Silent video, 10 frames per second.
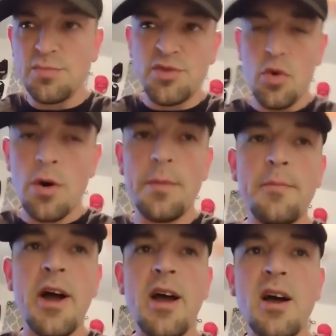It's
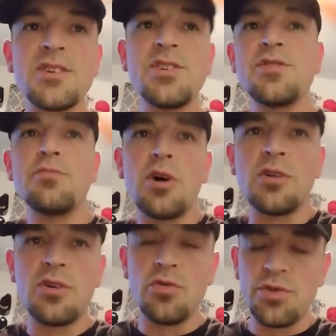absorbed by oxygen
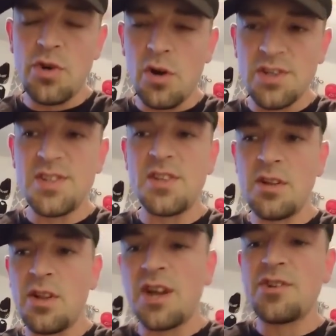molecules, causes
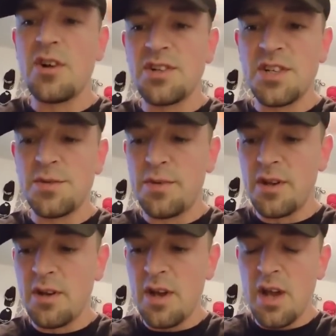the electrons to
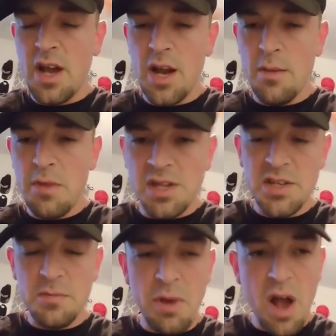spin, and it
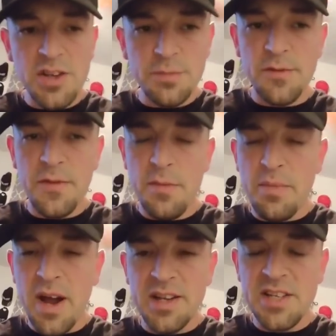makes it impossible for the
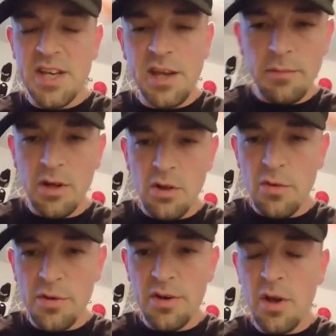body's
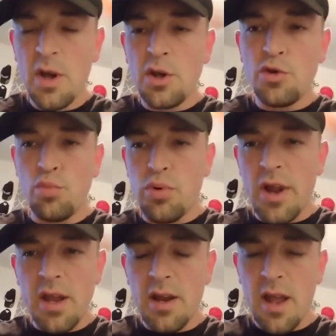hemoglobin to
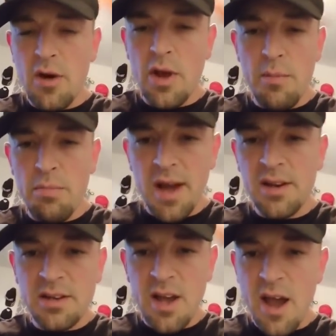break it down and
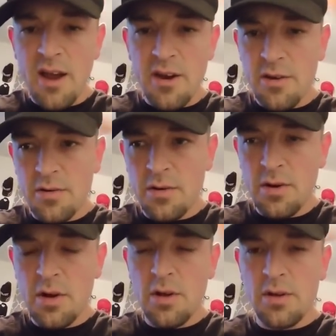bond it to iron,
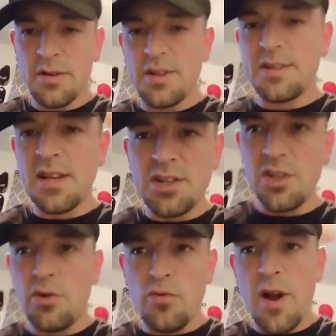
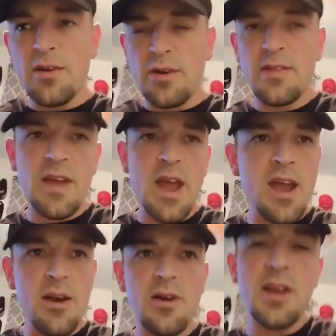essentially rendering the
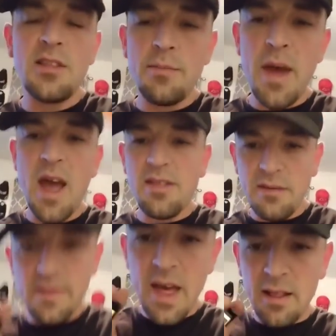air in the
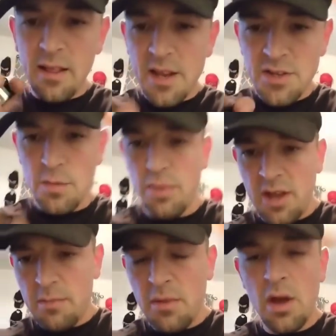path of that laser
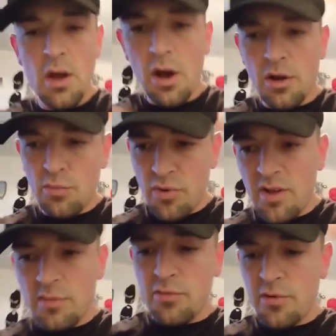beam
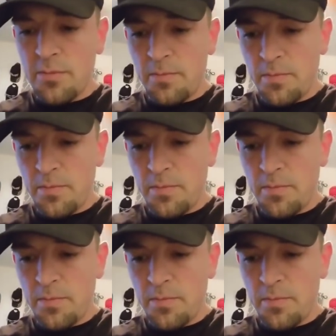unbreathable.